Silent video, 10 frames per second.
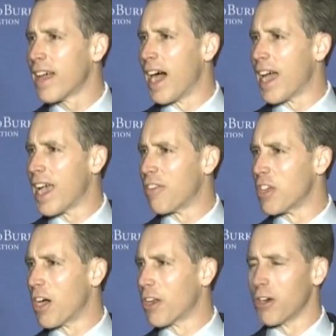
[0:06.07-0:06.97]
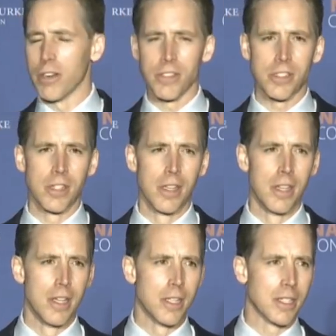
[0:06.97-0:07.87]
I had the honor of,
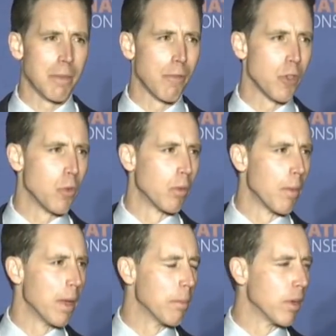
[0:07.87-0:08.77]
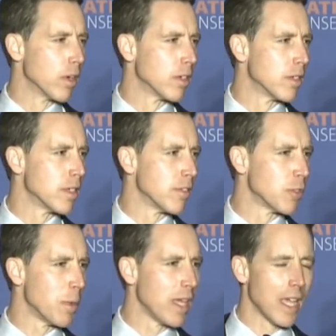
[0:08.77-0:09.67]
some of you will remember, of
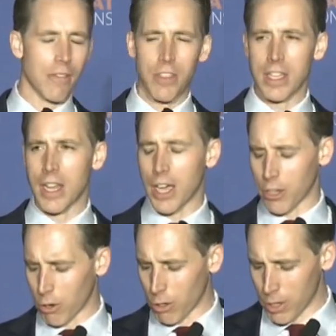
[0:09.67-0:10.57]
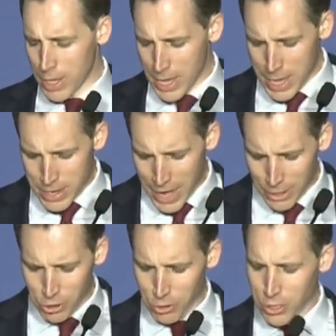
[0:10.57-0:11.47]
speaking at the inaugural
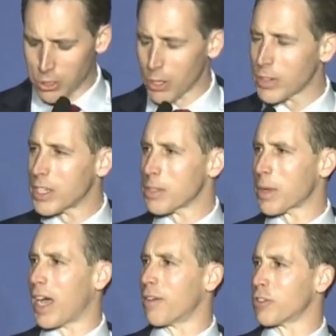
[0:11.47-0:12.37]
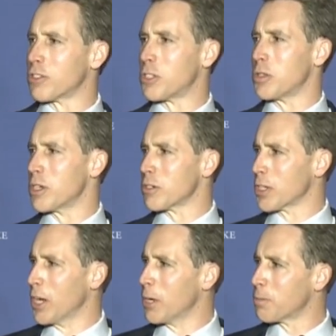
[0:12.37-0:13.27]
National Conservatism Conference 2 years
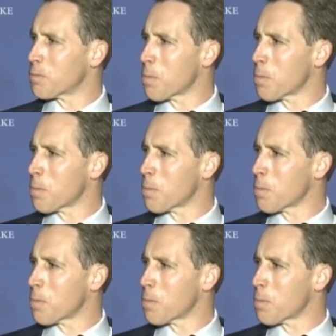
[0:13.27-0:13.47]
ago.